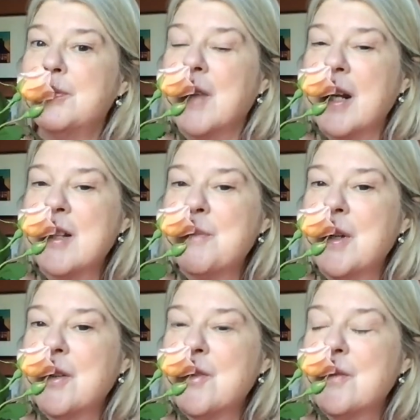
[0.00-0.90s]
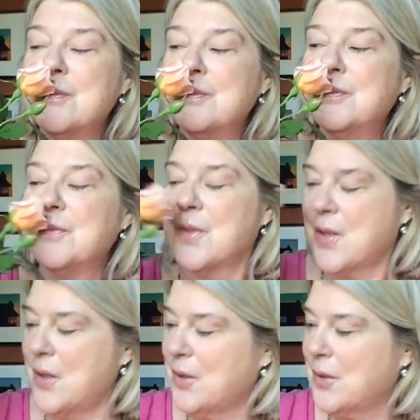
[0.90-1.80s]
And it smells
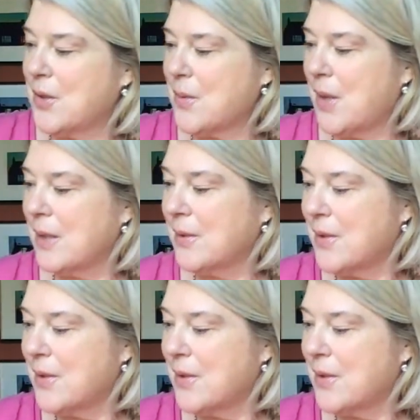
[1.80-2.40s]
so good as well.